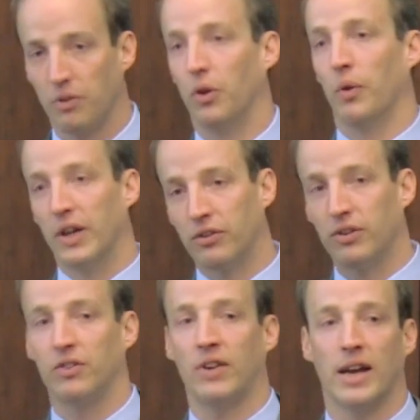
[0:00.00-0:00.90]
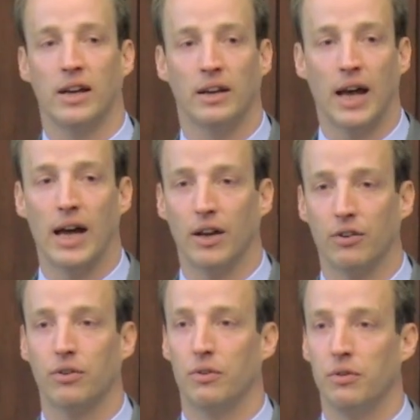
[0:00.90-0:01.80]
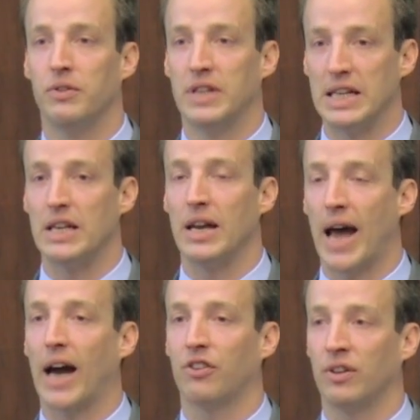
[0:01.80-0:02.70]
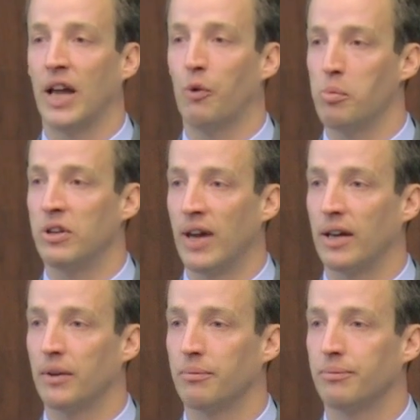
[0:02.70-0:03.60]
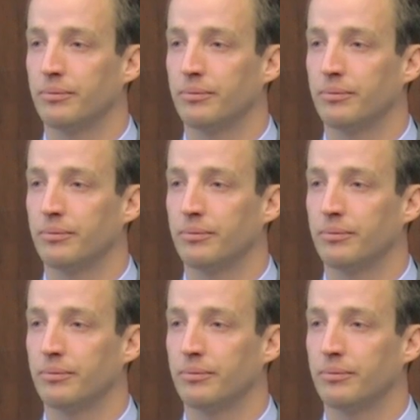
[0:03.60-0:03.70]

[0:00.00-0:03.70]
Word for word: the list is taken as the action that will be taken.